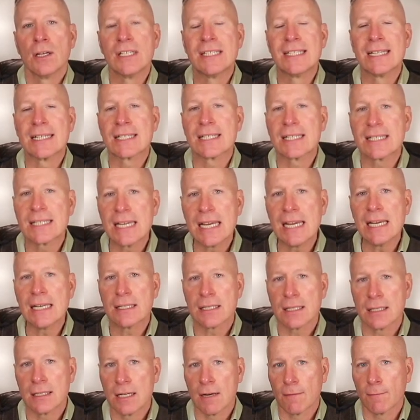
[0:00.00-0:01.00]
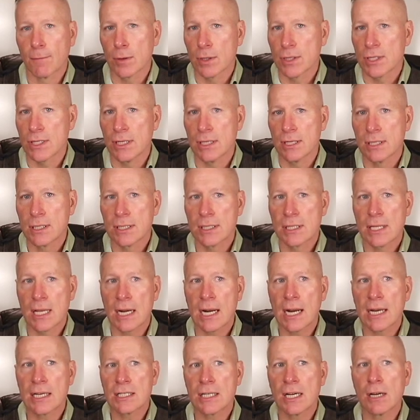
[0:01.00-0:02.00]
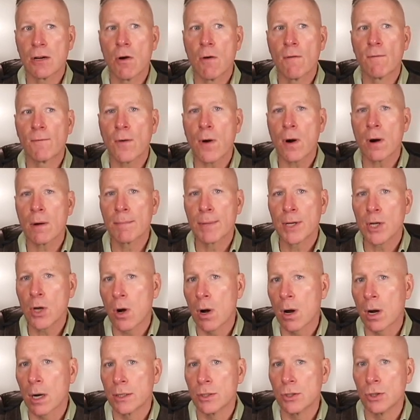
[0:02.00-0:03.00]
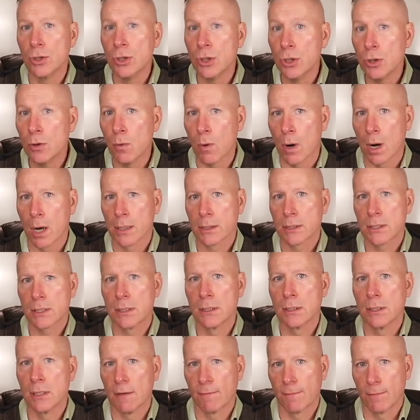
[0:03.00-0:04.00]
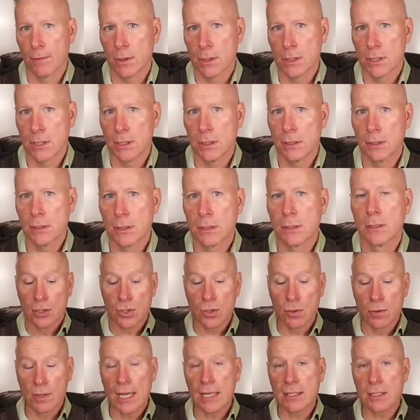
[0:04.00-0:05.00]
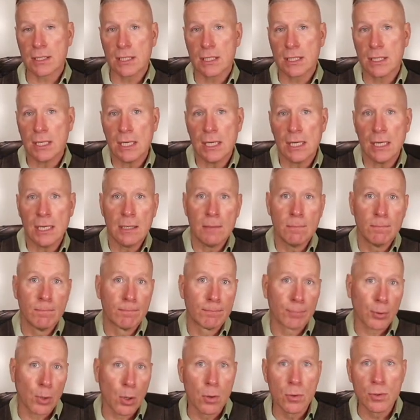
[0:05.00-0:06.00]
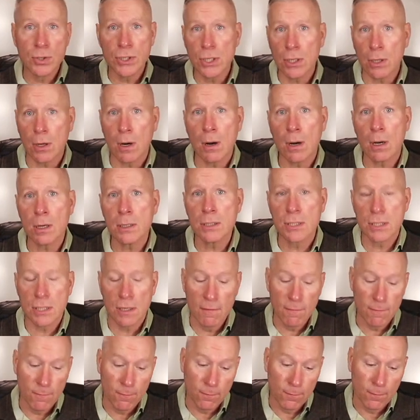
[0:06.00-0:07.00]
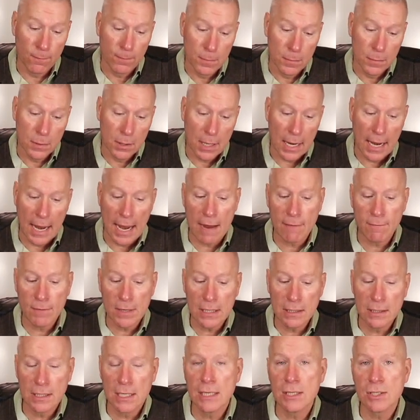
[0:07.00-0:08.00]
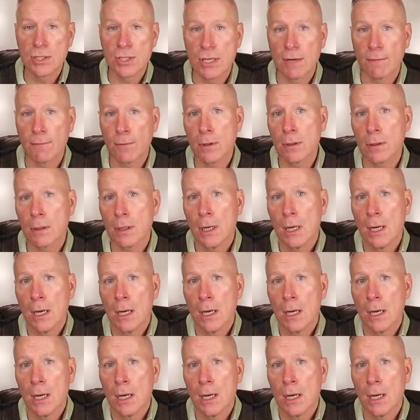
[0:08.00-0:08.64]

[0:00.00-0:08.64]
distinct differences that I say go far beyond nuanced differences. And so that's the pros and cons of having these different